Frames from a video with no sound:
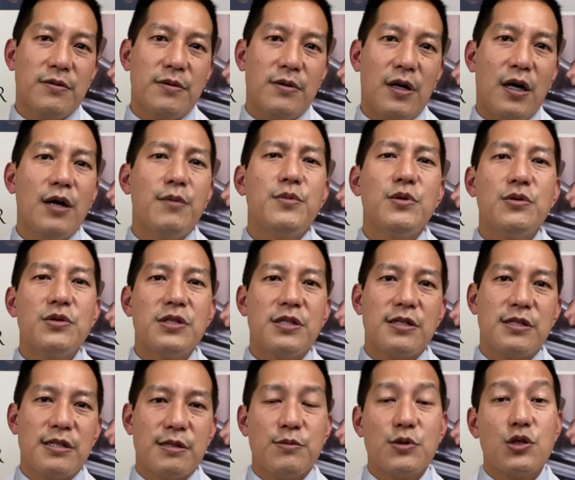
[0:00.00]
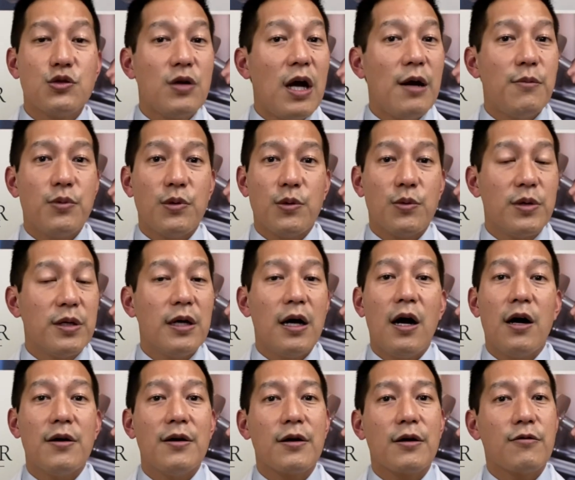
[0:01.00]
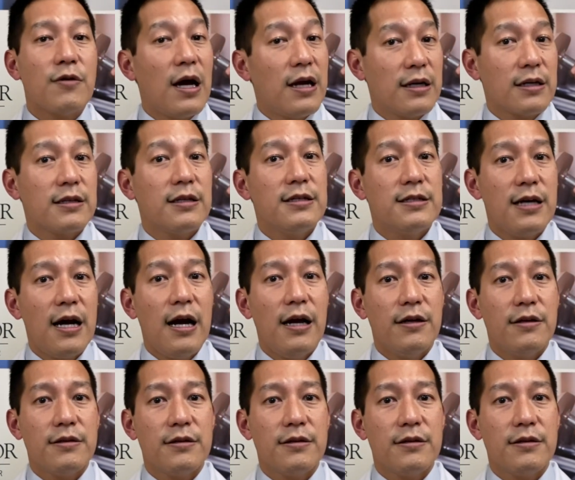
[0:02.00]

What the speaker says: Our immune systems drop when we are chronically tired.